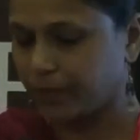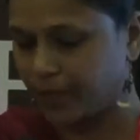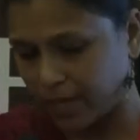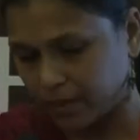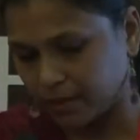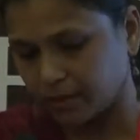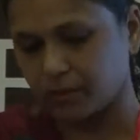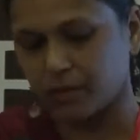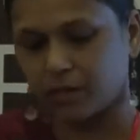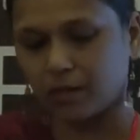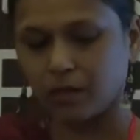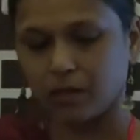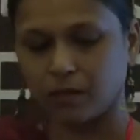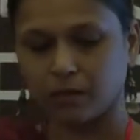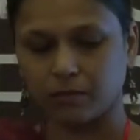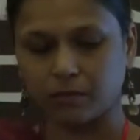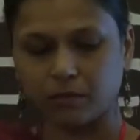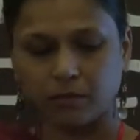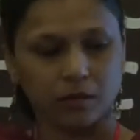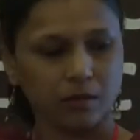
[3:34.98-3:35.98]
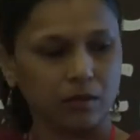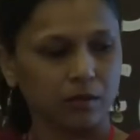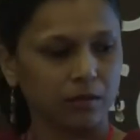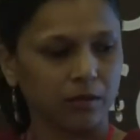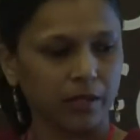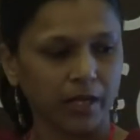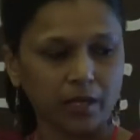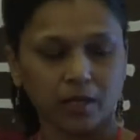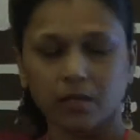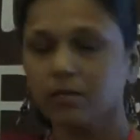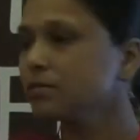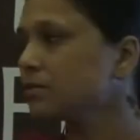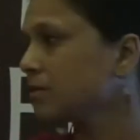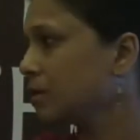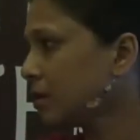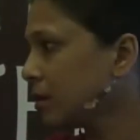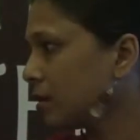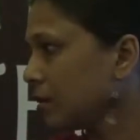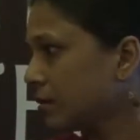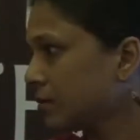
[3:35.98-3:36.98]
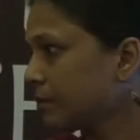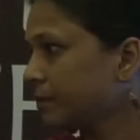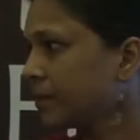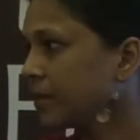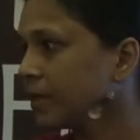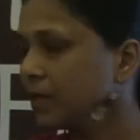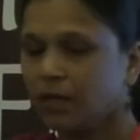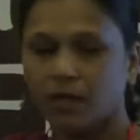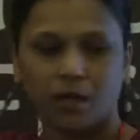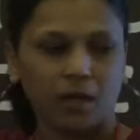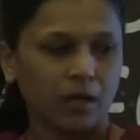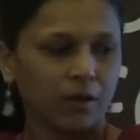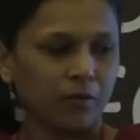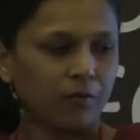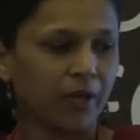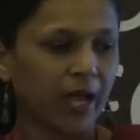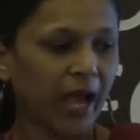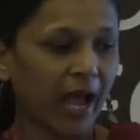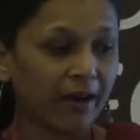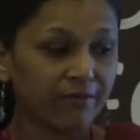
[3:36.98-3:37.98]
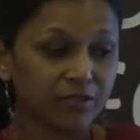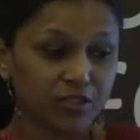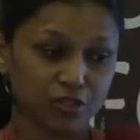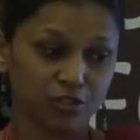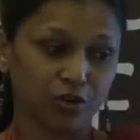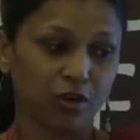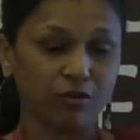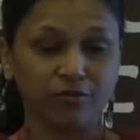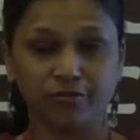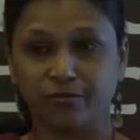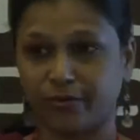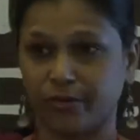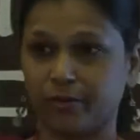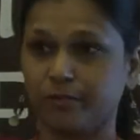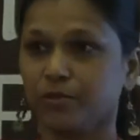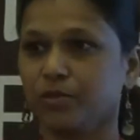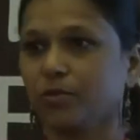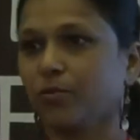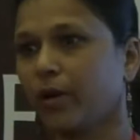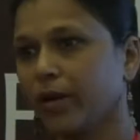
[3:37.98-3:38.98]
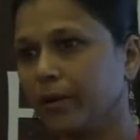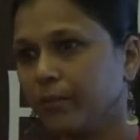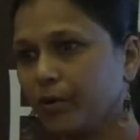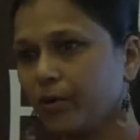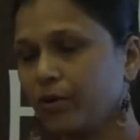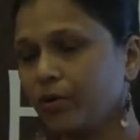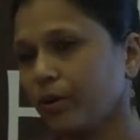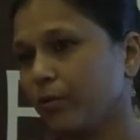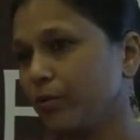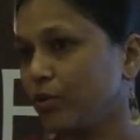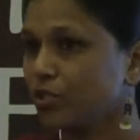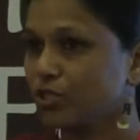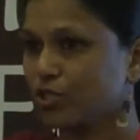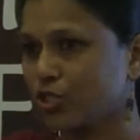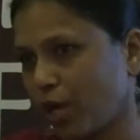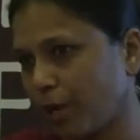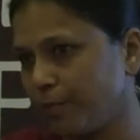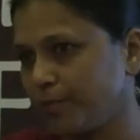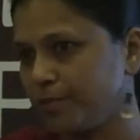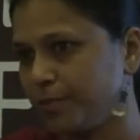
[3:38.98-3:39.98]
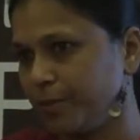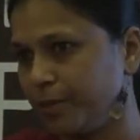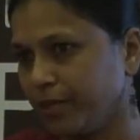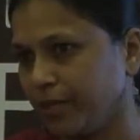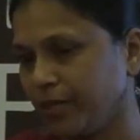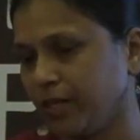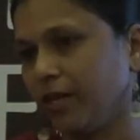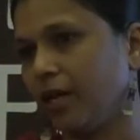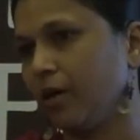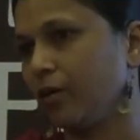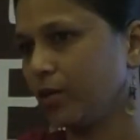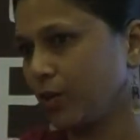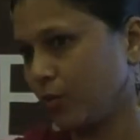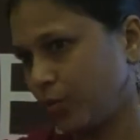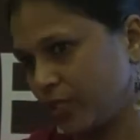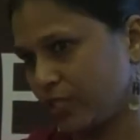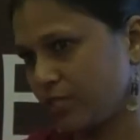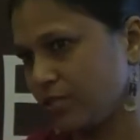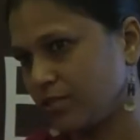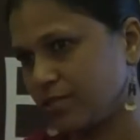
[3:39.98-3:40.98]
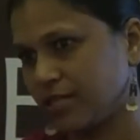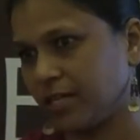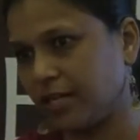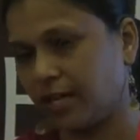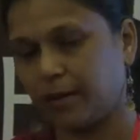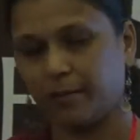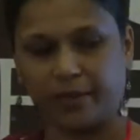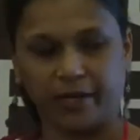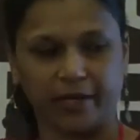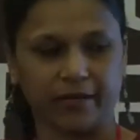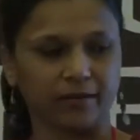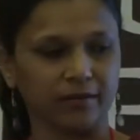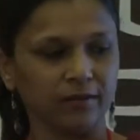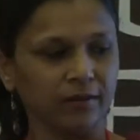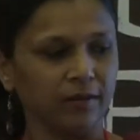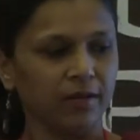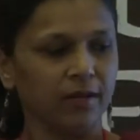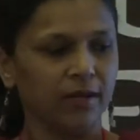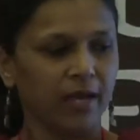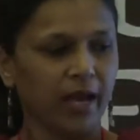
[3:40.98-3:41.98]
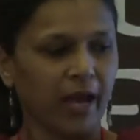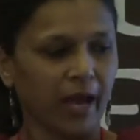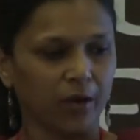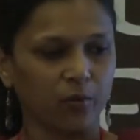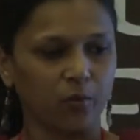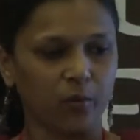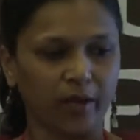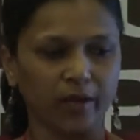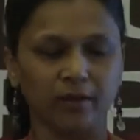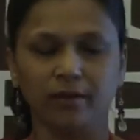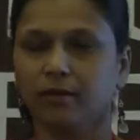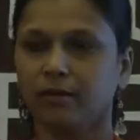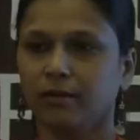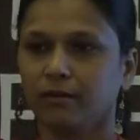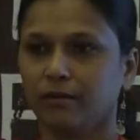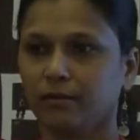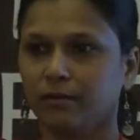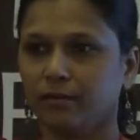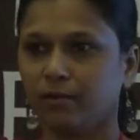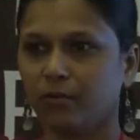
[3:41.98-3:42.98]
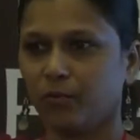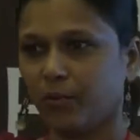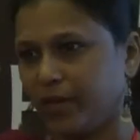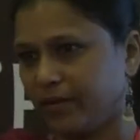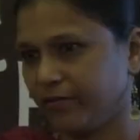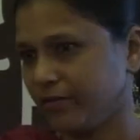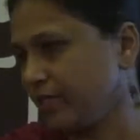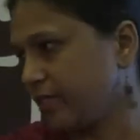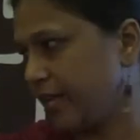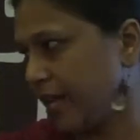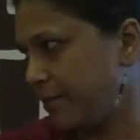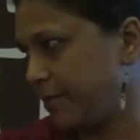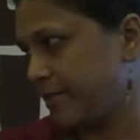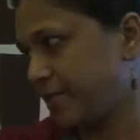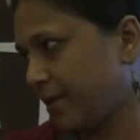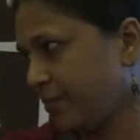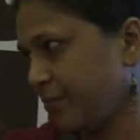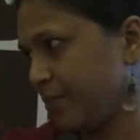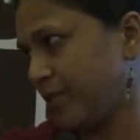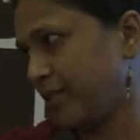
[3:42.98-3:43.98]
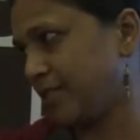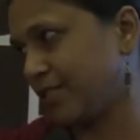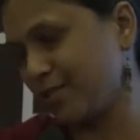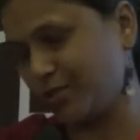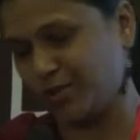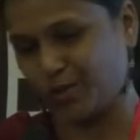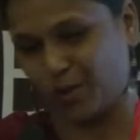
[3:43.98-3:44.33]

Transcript: Yeah. There is, we have a short film. So what I'm going to do, I'm going to stop speaking now, and the questions can come later. And whenever the time is up, we can just